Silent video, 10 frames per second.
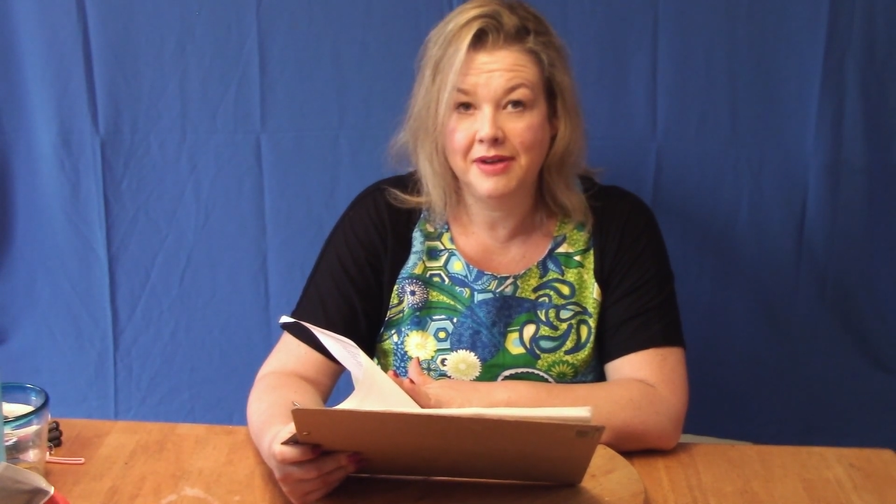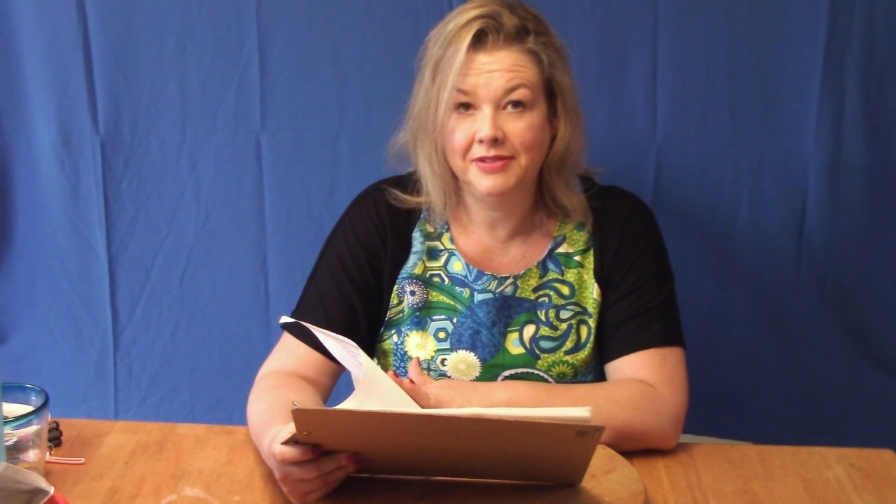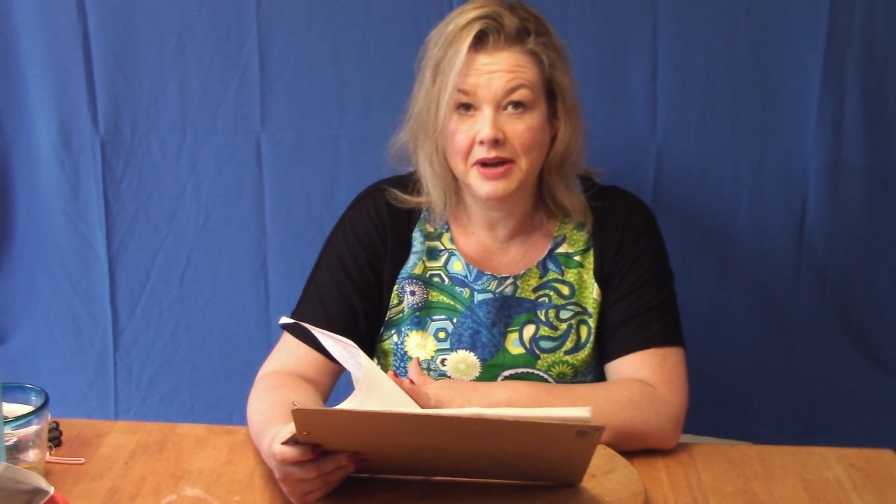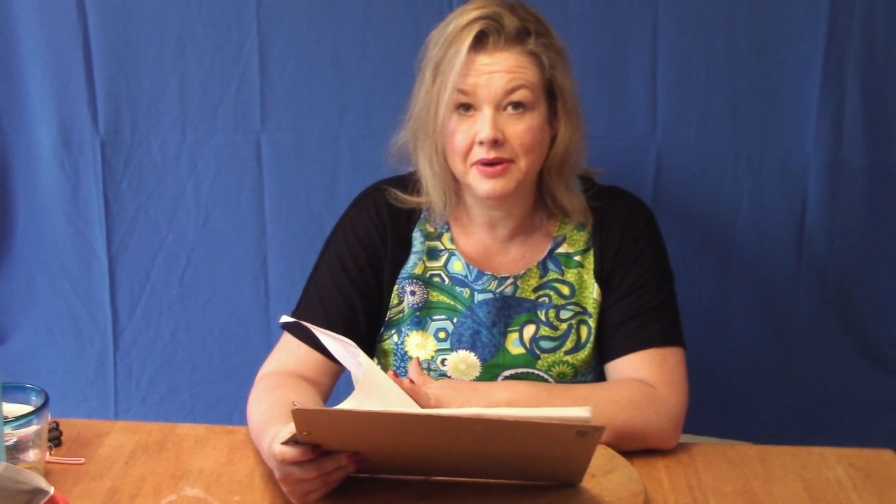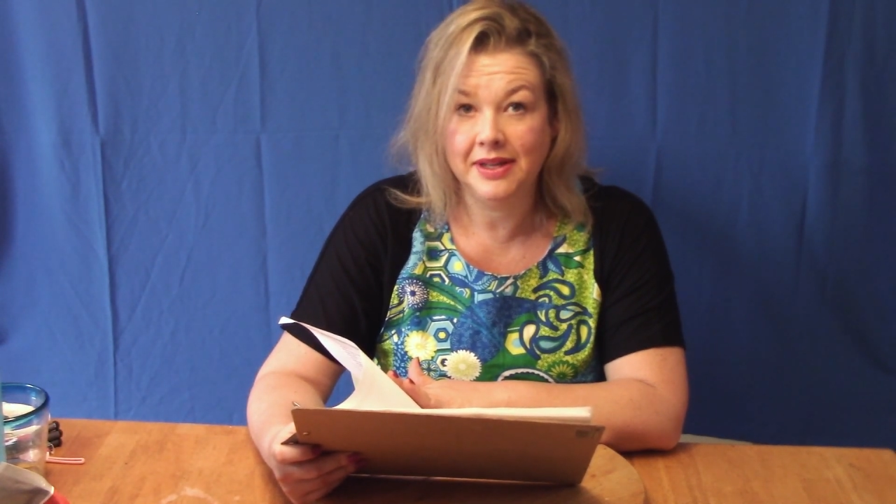
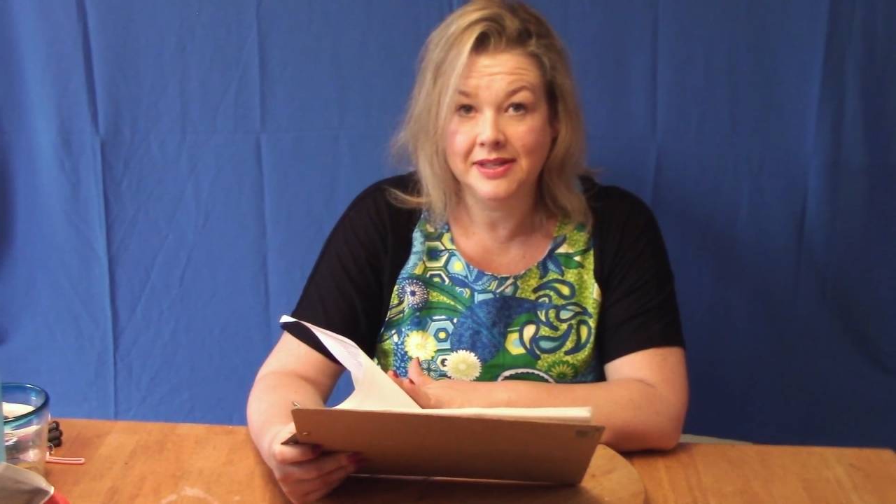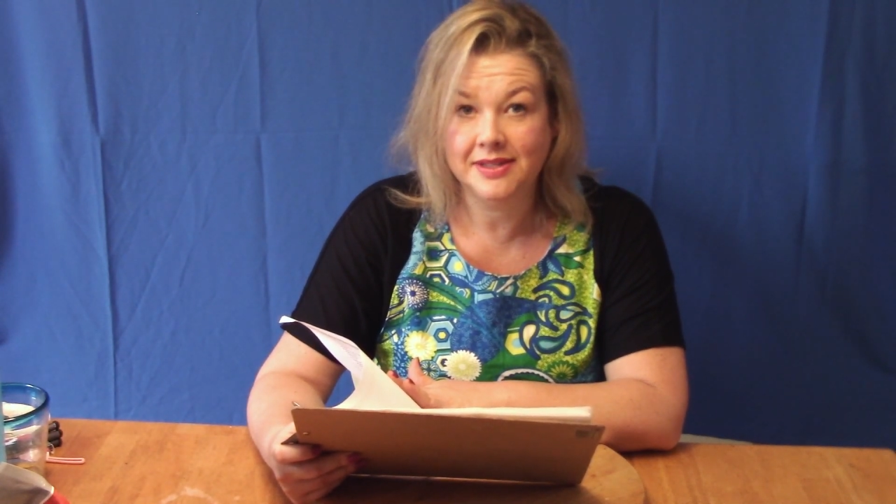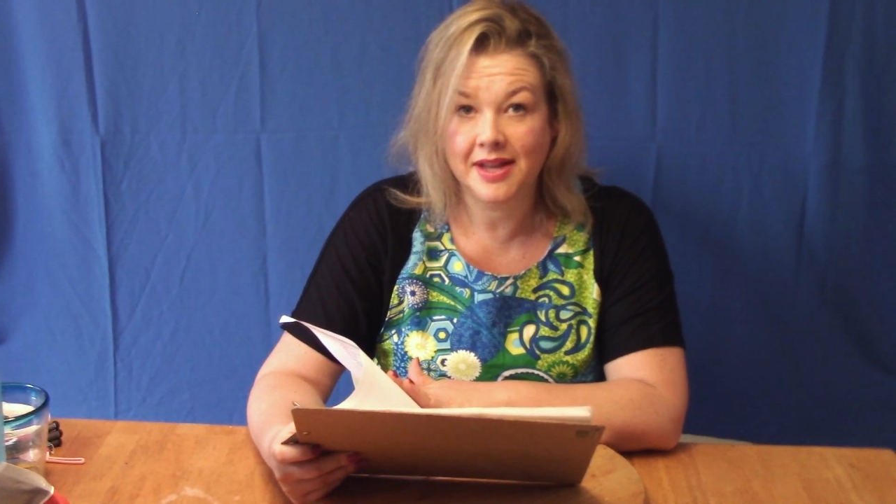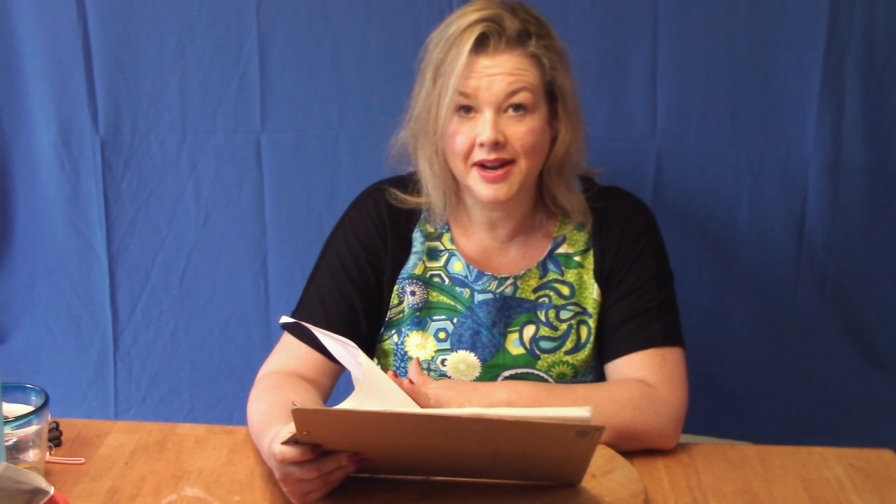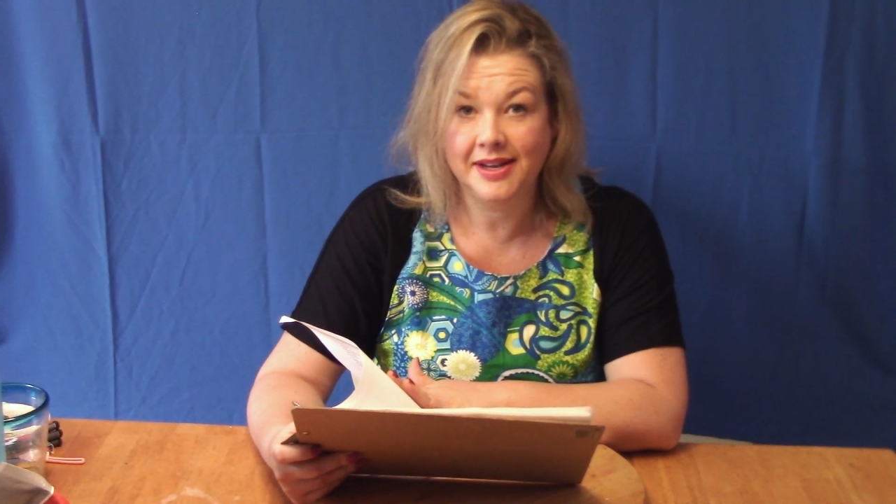flower list
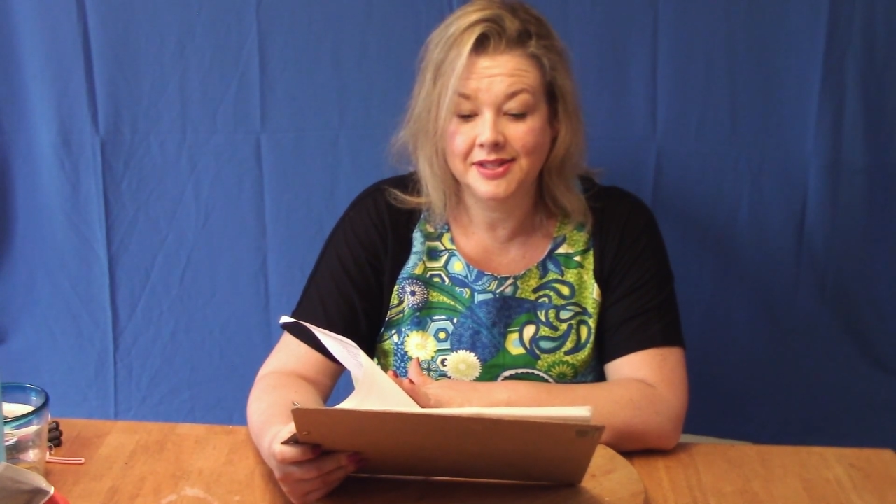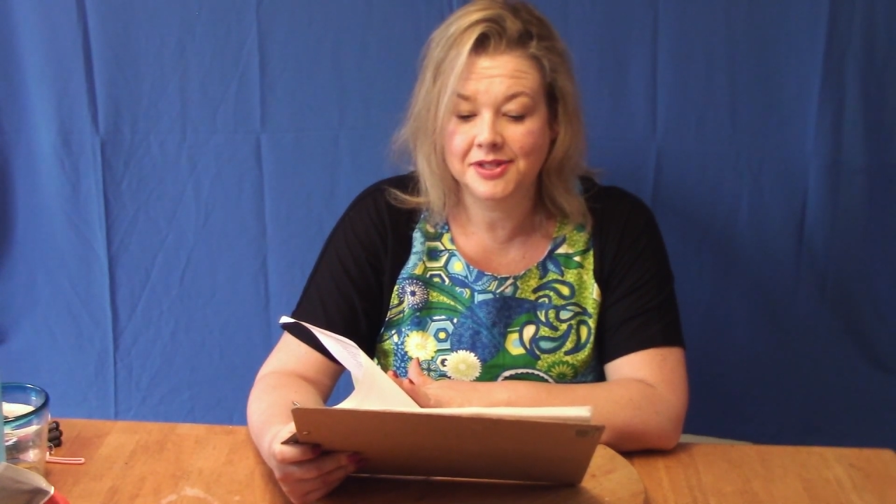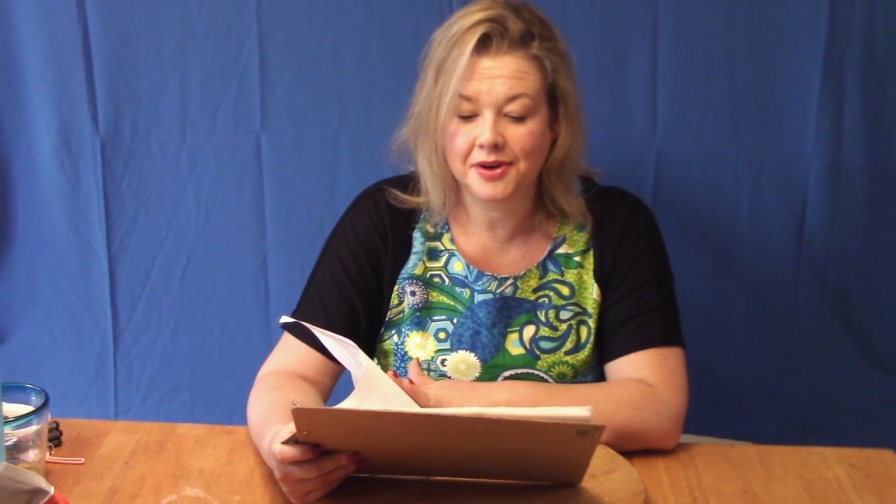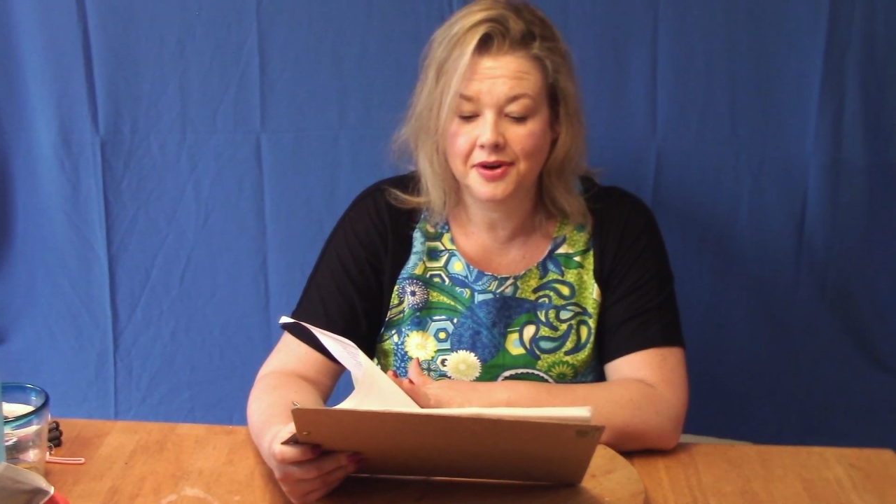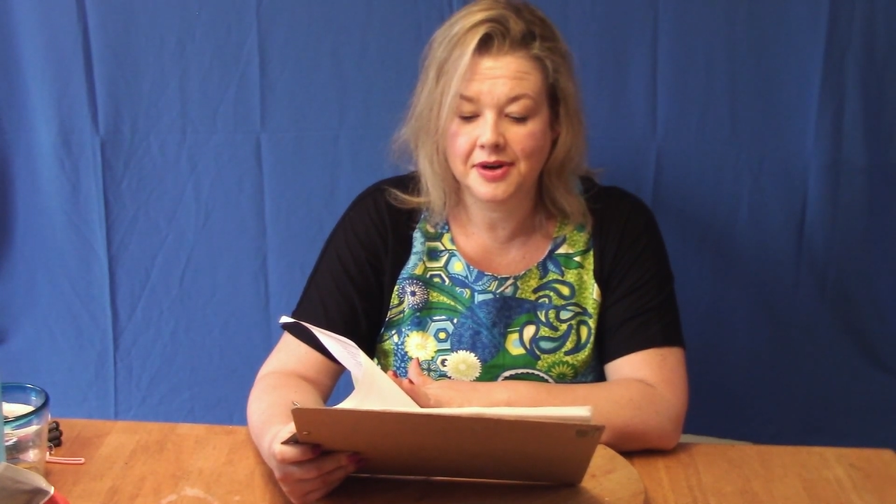that I can
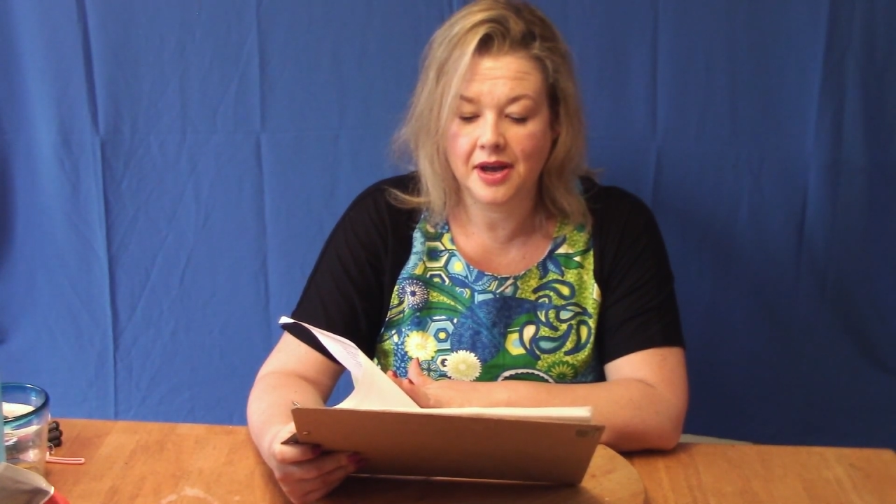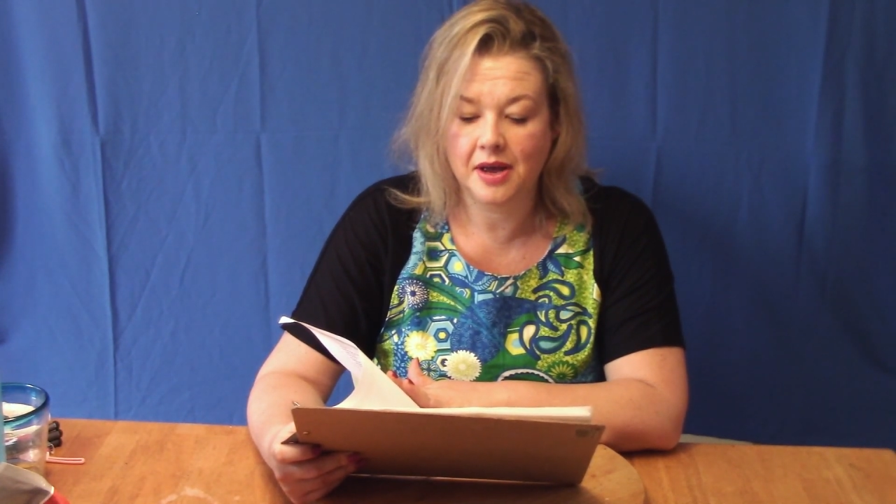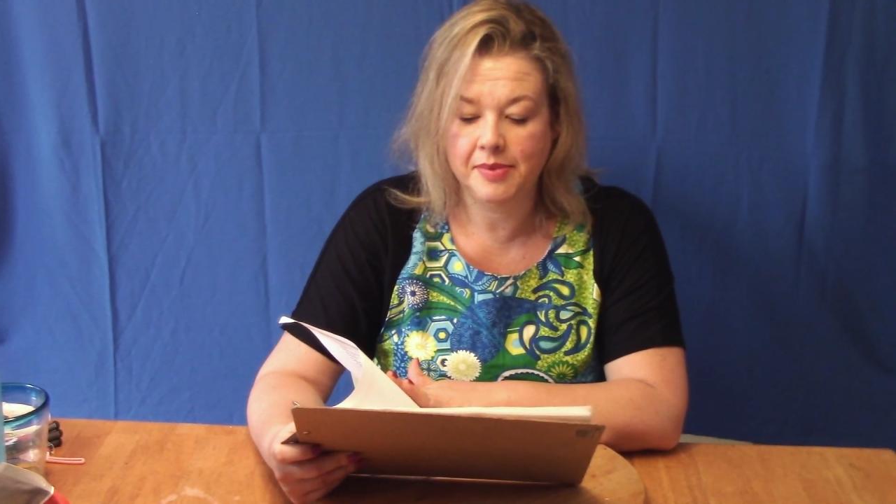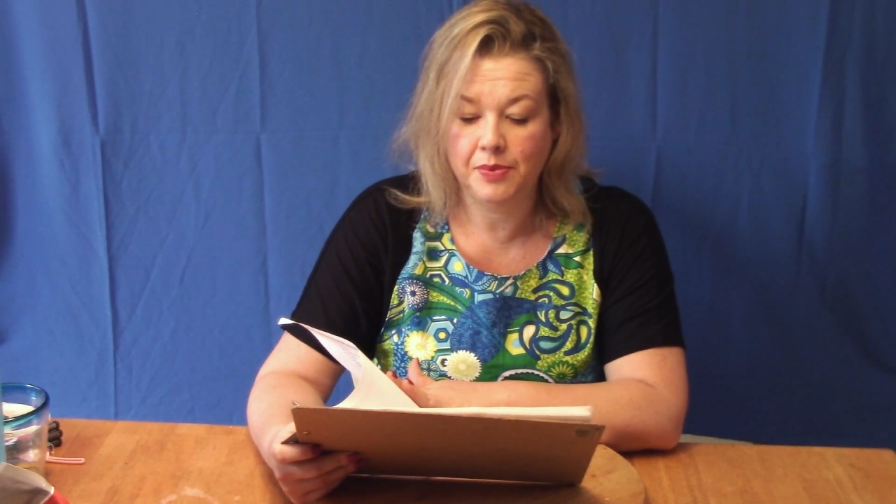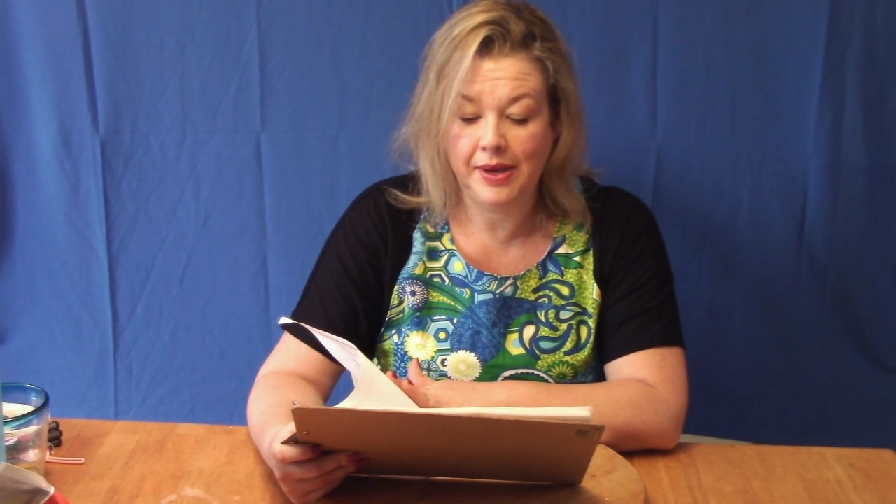start
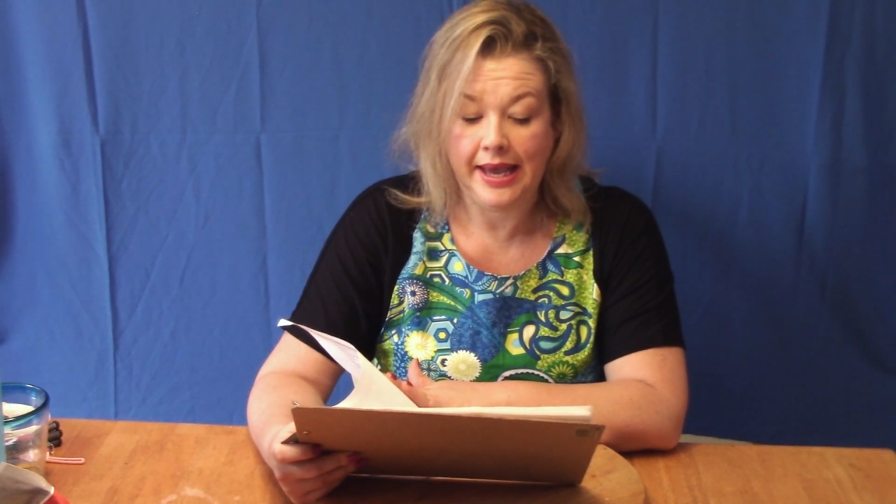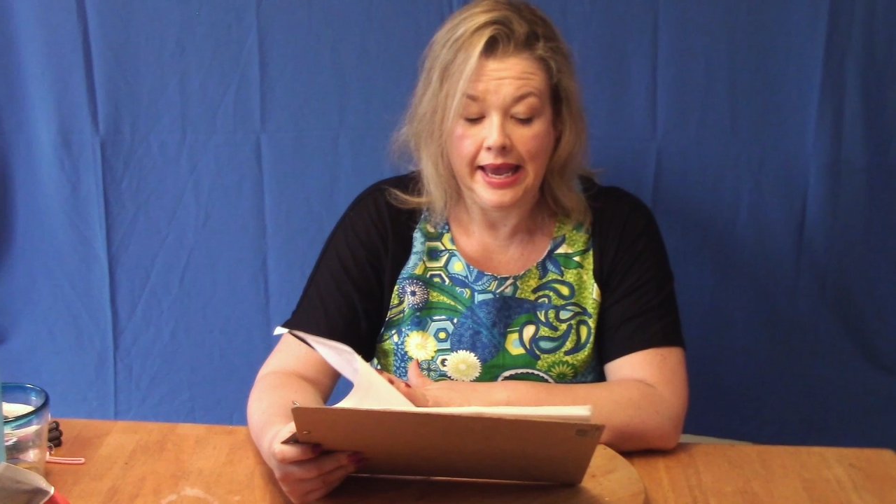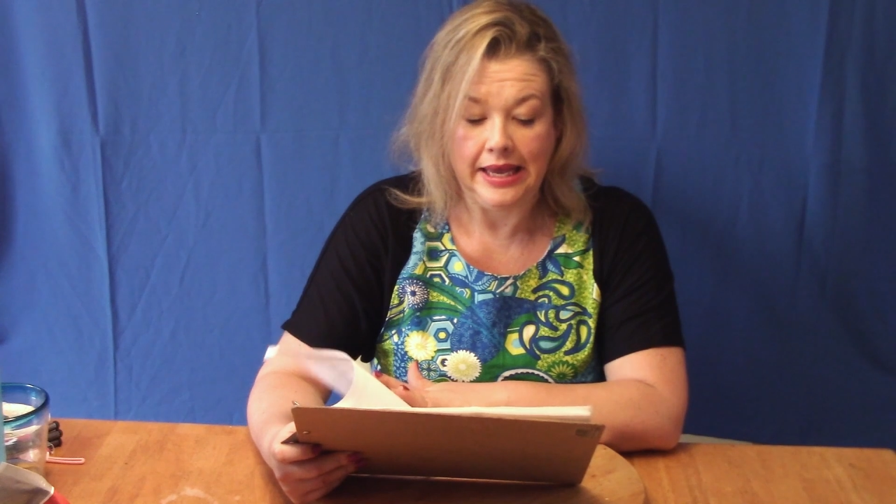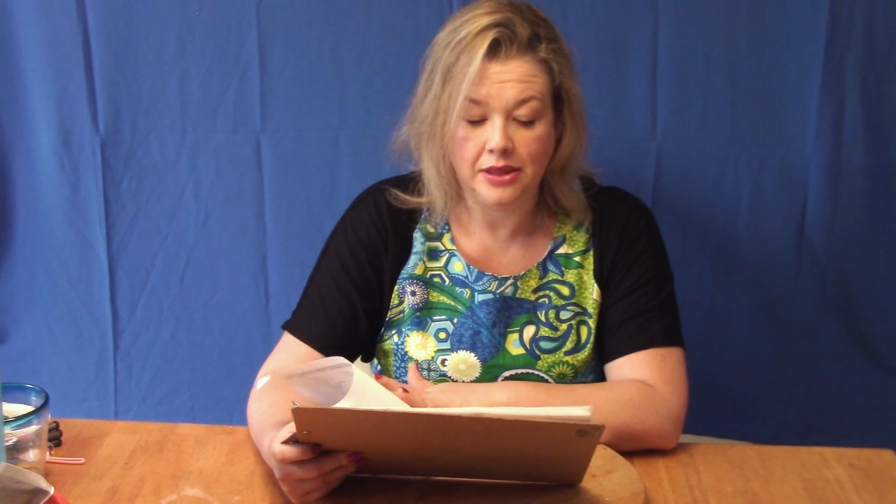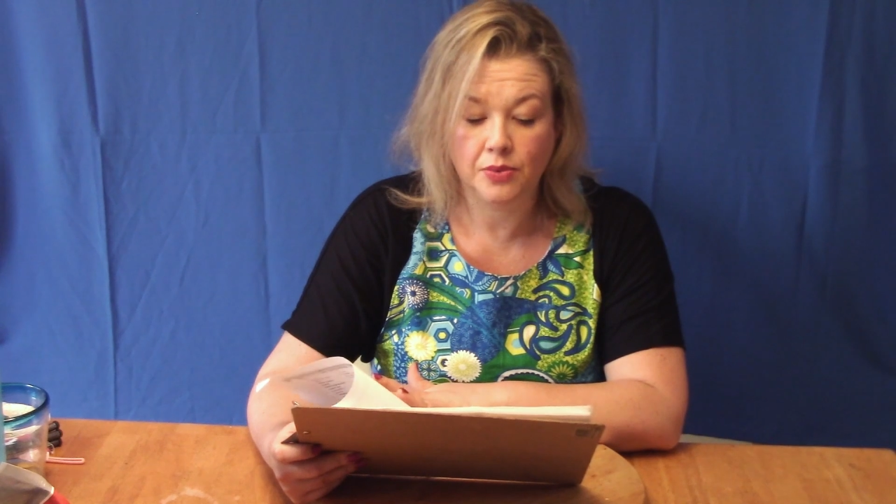in week 8.